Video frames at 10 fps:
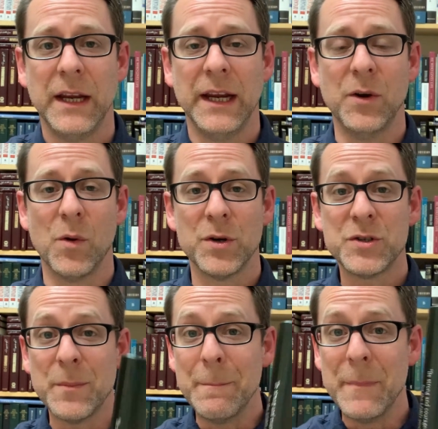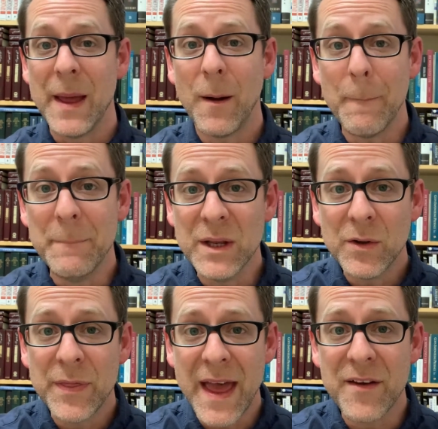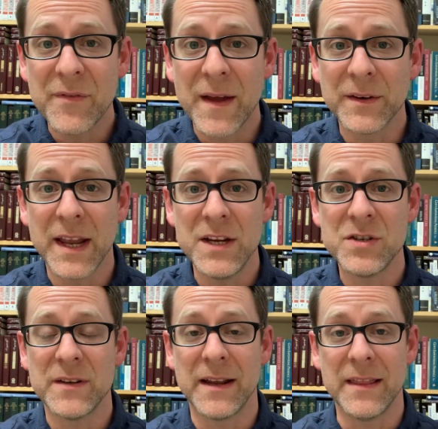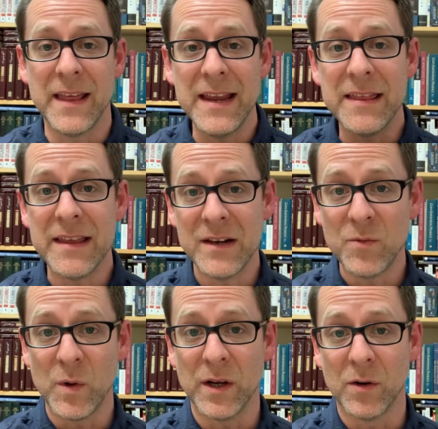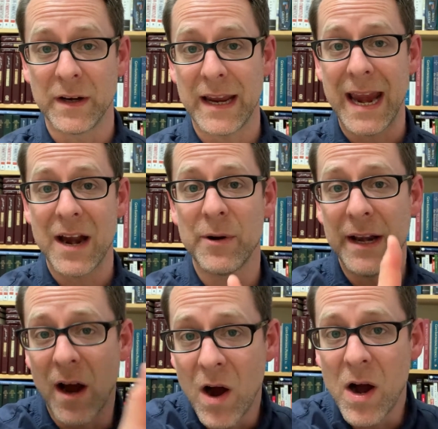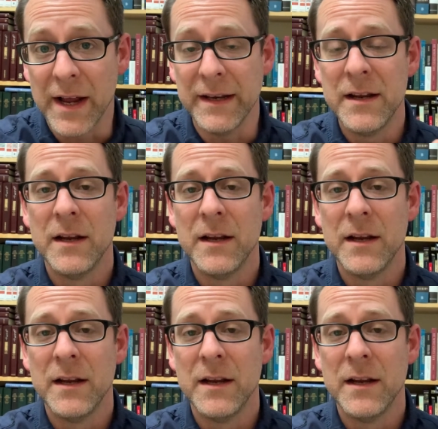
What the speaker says: in order to help build that foundation that they then will carry on